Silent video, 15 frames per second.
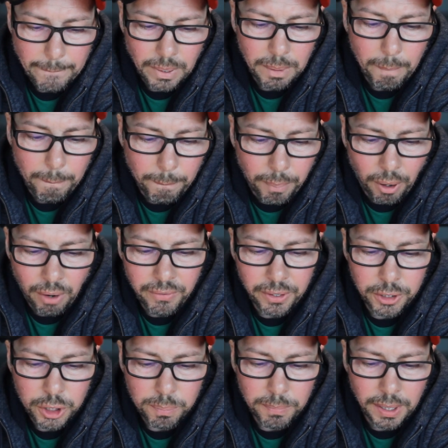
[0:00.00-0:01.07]

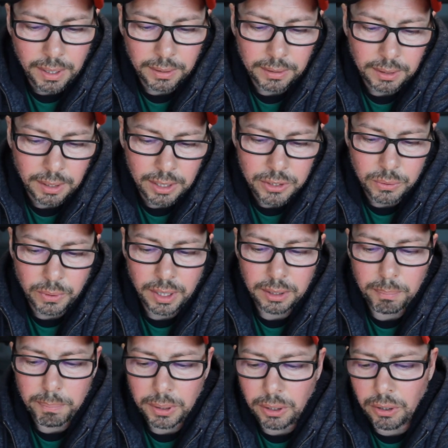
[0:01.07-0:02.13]
Impoverishment has
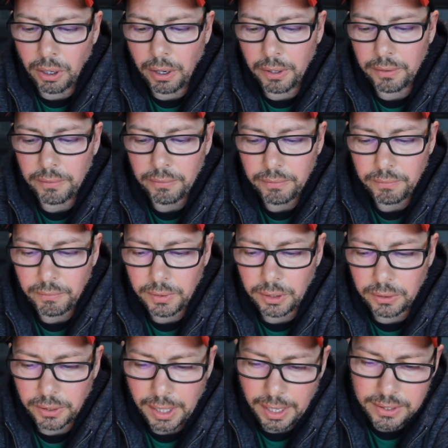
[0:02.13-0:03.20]
already begun with
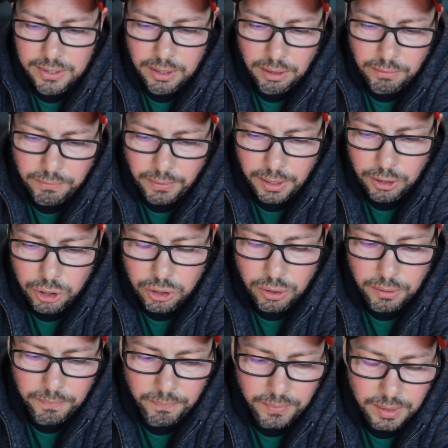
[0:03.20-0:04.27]
the rising
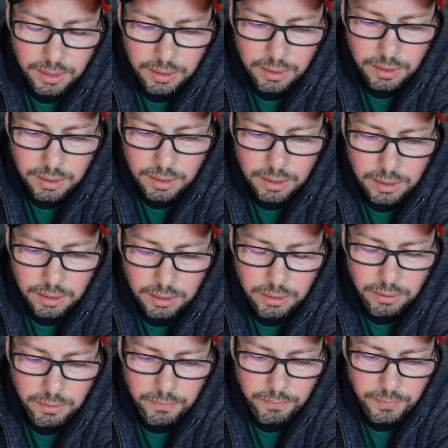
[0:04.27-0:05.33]
inflation. You
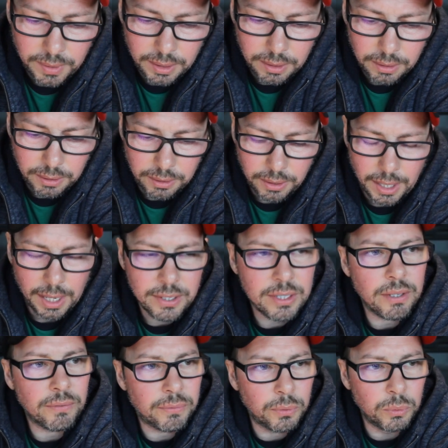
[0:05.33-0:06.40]
know, the
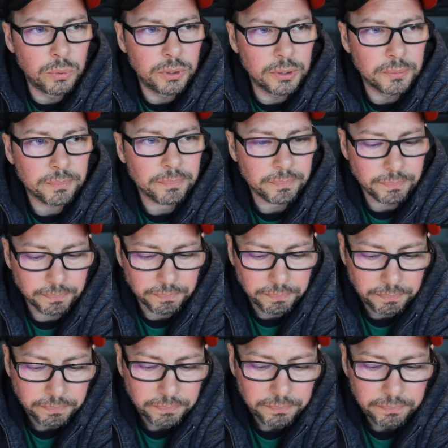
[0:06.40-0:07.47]
rising food
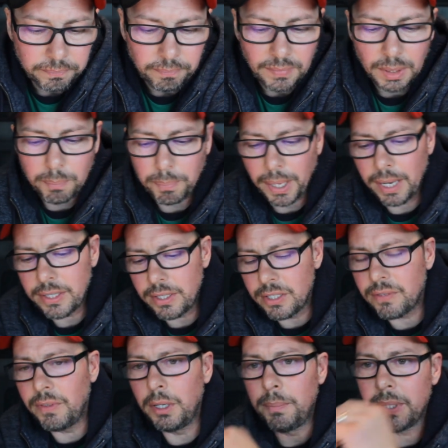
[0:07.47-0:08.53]

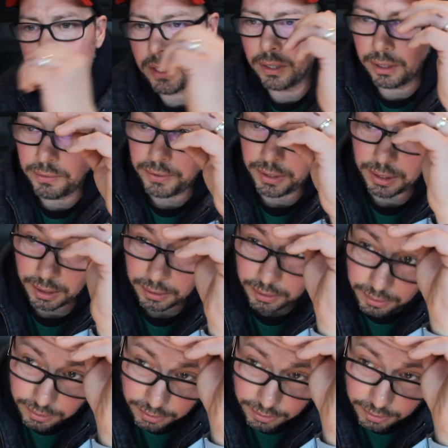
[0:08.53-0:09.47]
prices will be significant.